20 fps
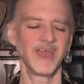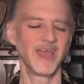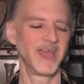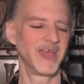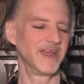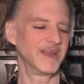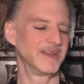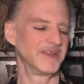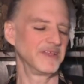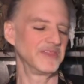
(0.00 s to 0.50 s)

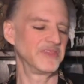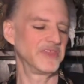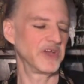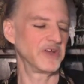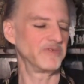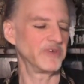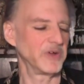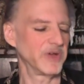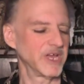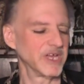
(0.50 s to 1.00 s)
in
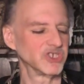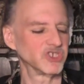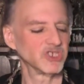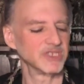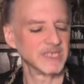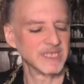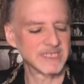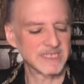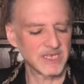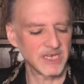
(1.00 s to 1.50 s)
their
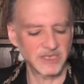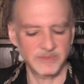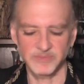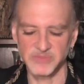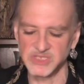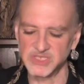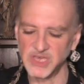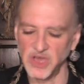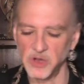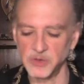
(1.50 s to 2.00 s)
vocation, let's
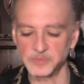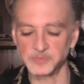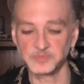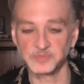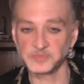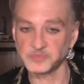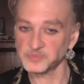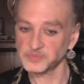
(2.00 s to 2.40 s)
look. So,